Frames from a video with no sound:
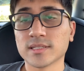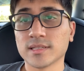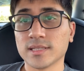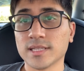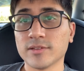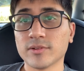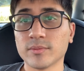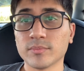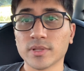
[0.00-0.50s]

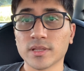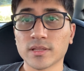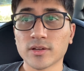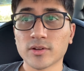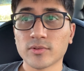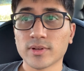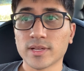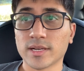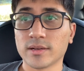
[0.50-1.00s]
leave them
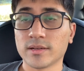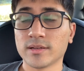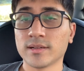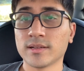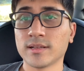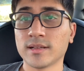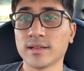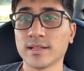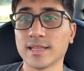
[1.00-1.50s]
below, and
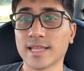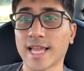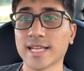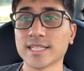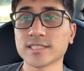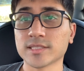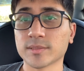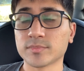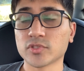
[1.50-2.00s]
like,
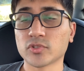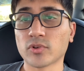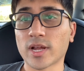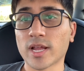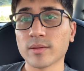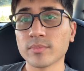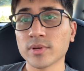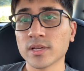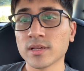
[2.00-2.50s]

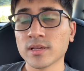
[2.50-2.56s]
subscribe,